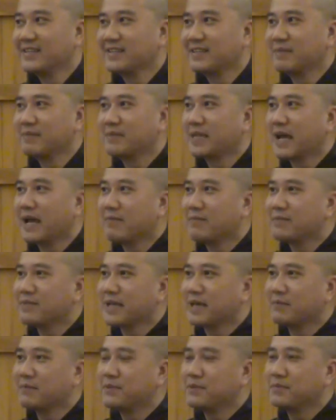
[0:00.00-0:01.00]

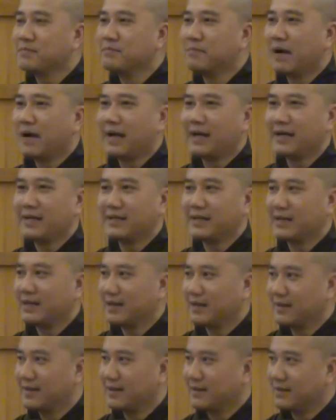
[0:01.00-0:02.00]
Sometimes I put my
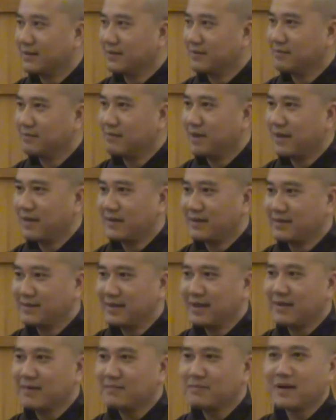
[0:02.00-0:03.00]

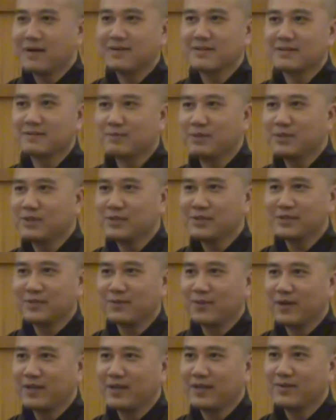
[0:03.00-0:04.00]
young monks'
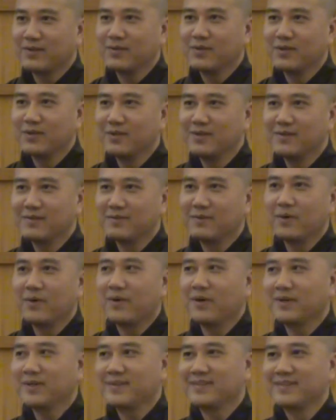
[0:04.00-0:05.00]
picture when they were a little
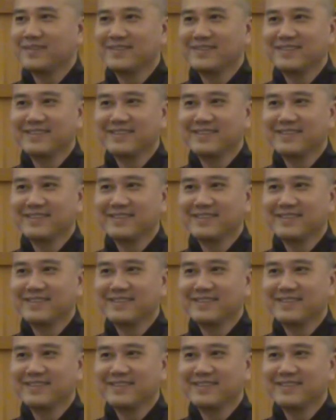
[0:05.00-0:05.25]
boy.